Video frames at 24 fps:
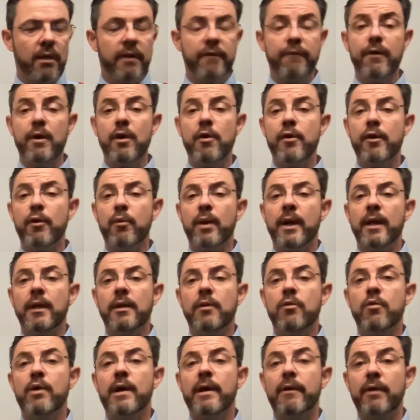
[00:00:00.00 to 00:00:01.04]
and very quickly
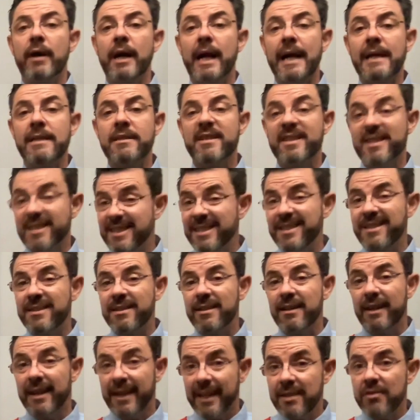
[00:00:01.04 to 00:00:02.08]
we realized this is
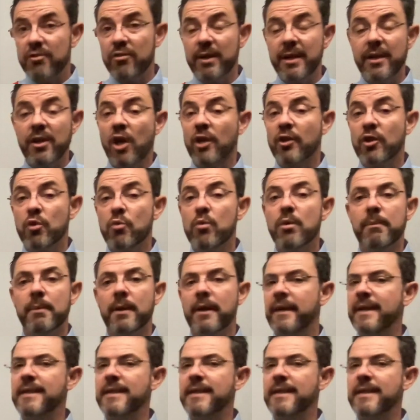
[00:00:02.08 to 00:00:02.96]
literally not doable.